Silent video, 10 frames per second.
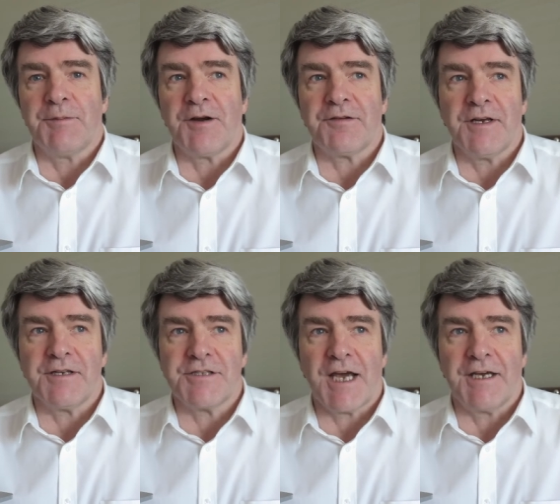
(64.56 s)
the person at
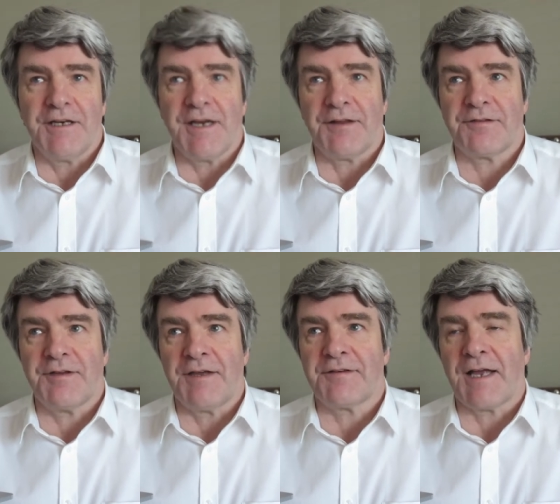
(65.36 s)
the check in desk
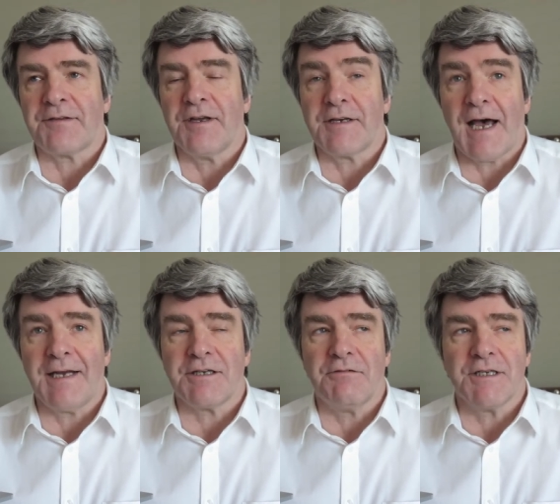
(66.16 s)
says that's not
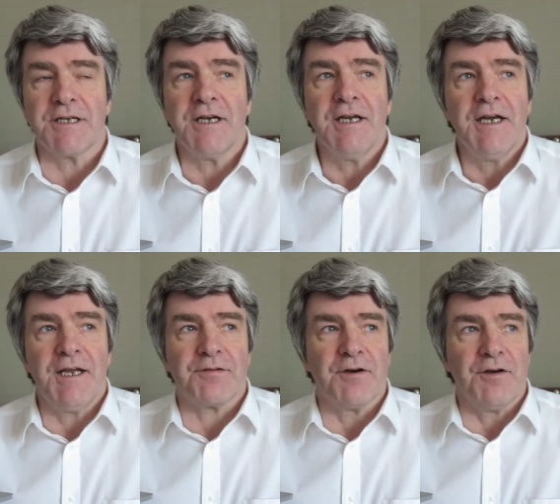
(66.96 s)
adequate.
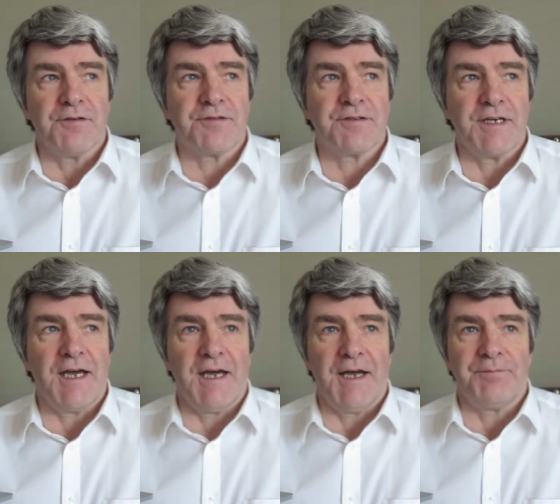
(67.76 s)
It's caused
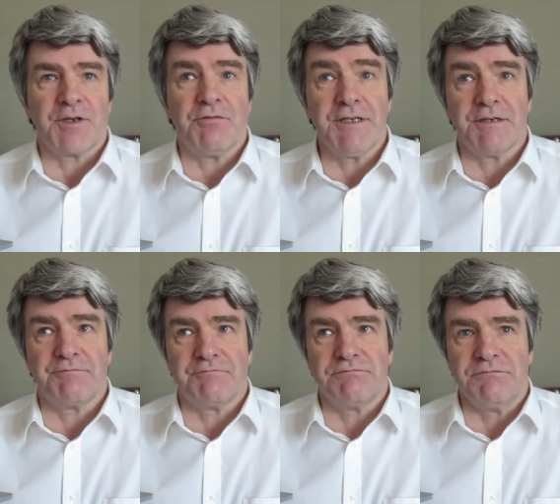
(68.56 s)
um, quite a
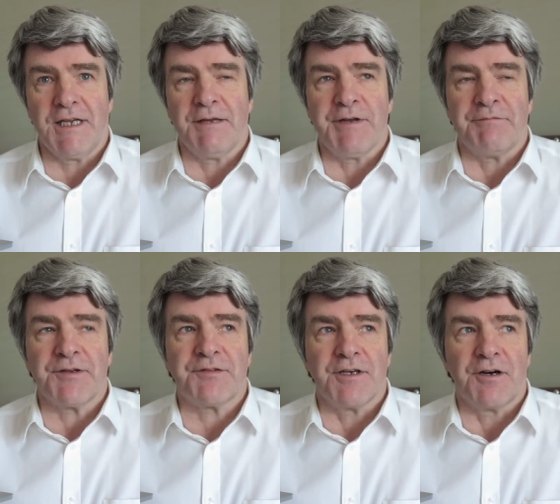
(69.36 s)
little bit of a
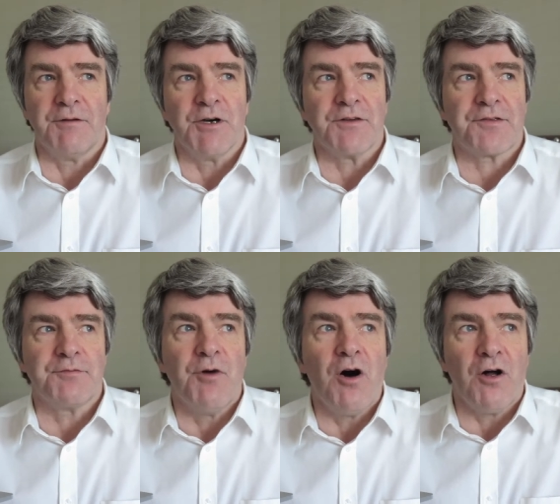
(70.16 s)
stir among the
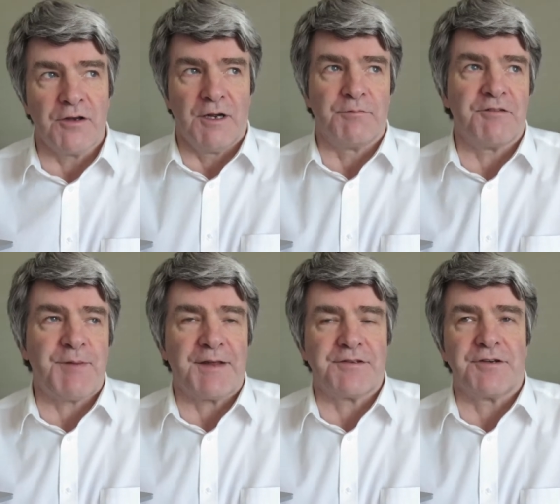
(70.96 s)
small number of
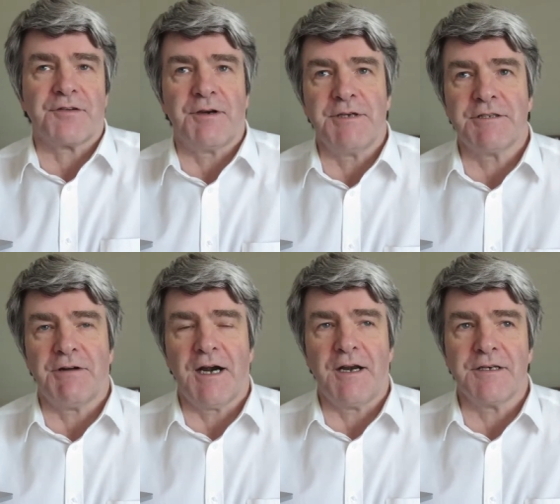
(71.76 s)
passengers coming to
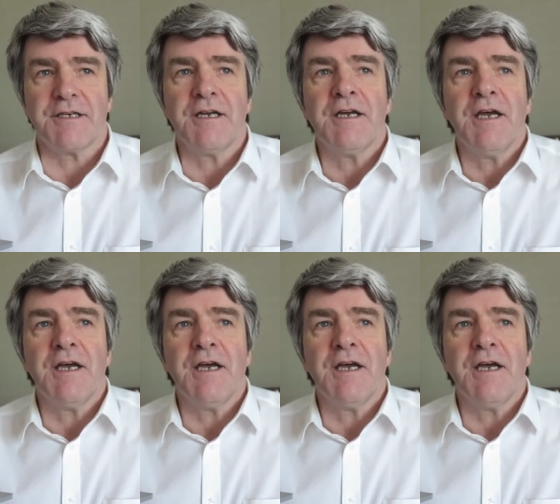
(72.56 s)
Ireland.